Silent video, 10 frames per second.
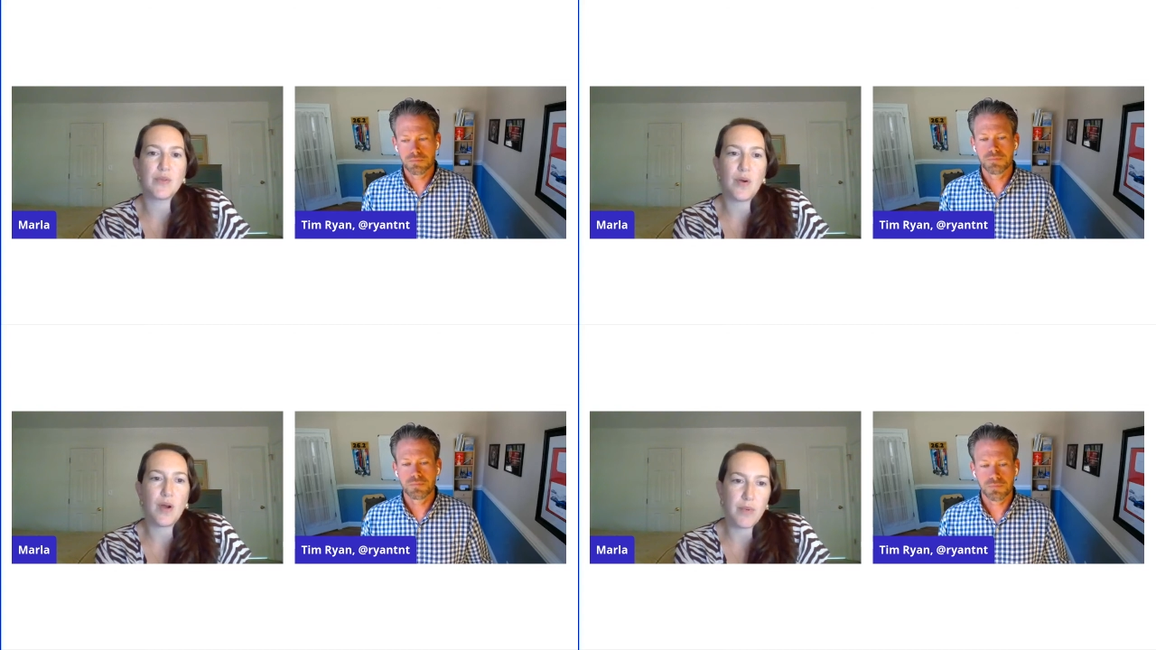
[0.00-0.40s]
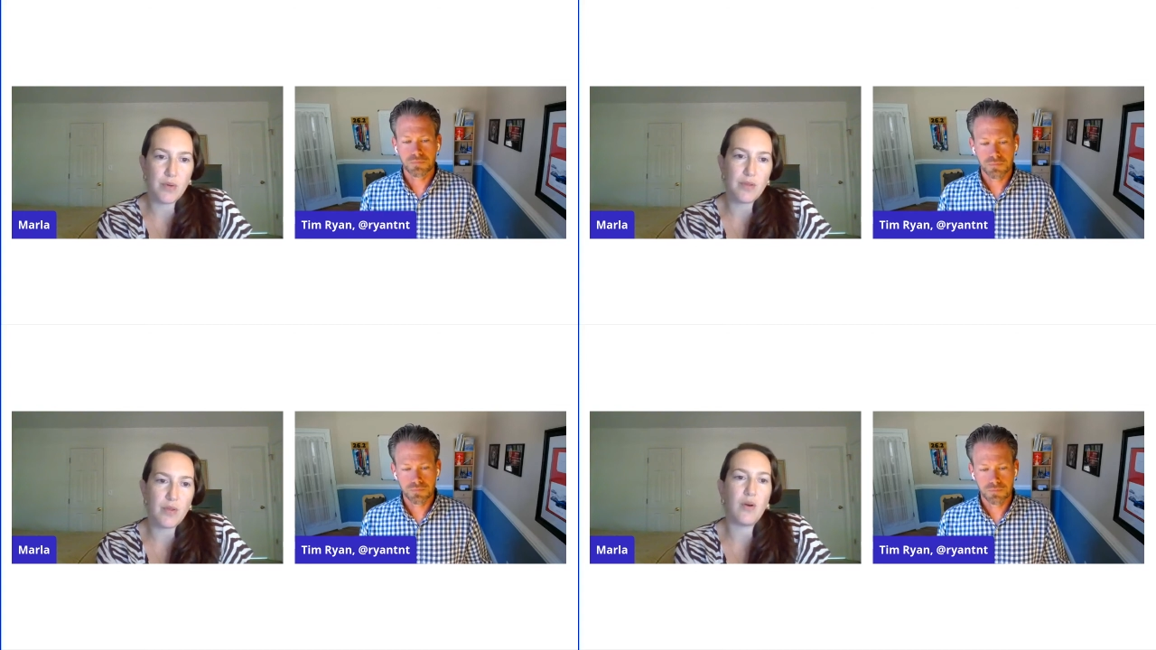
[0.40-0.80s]
Speaker 1: who are
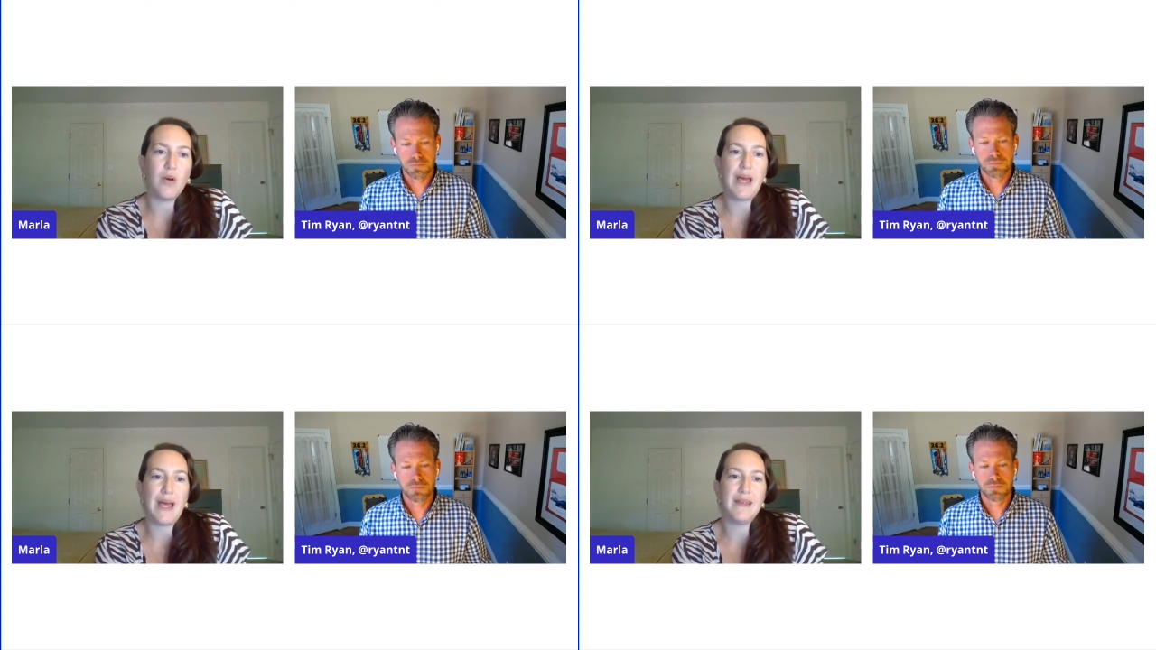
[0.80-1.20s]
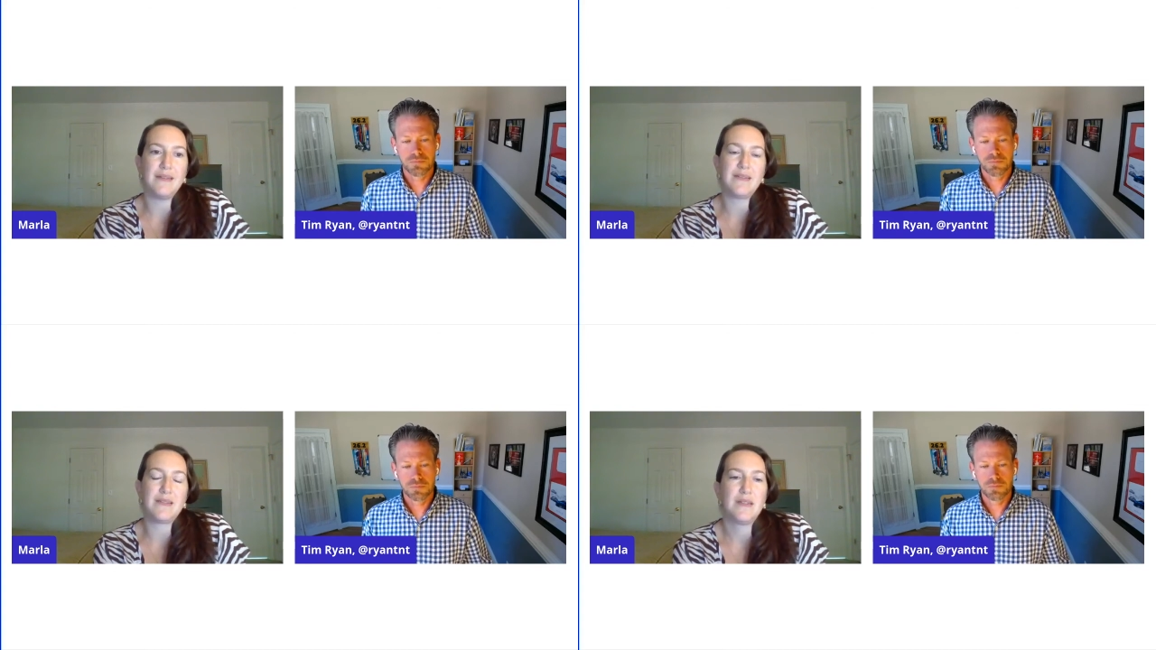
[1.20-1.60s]
both local
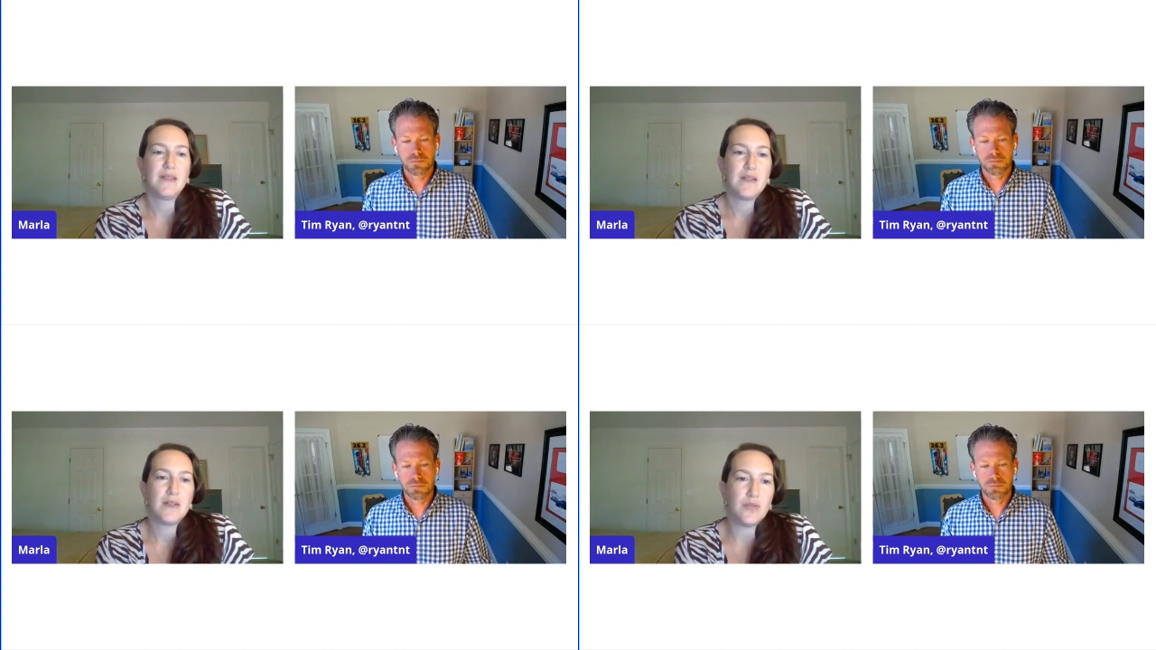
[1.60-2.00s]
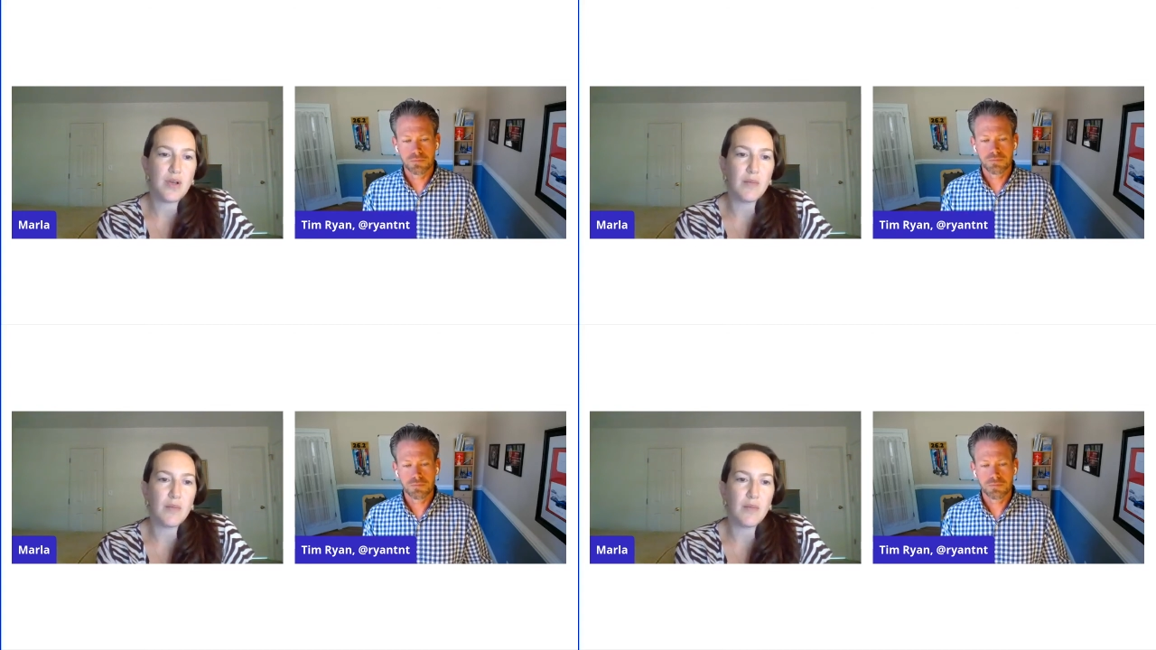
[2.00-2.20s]
and who